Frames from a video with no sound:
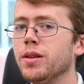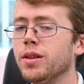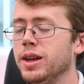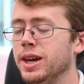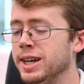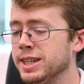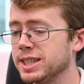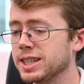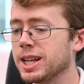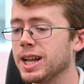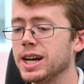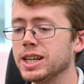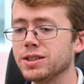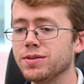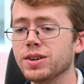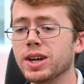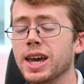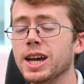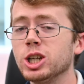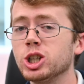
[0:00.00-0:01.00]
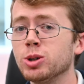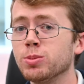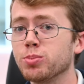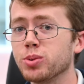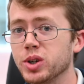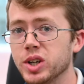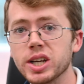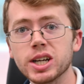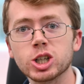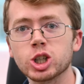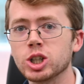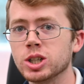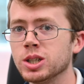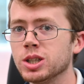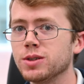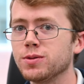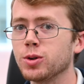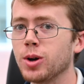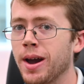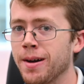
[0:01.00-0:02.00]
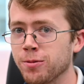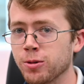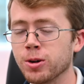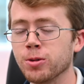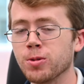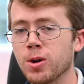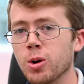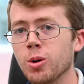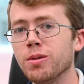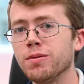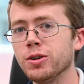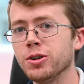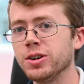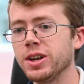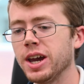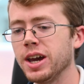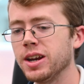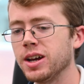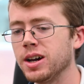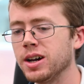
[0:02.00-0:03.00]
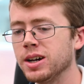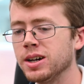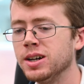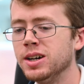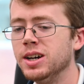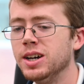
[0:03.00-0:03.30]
its classification predictions for every row of your data.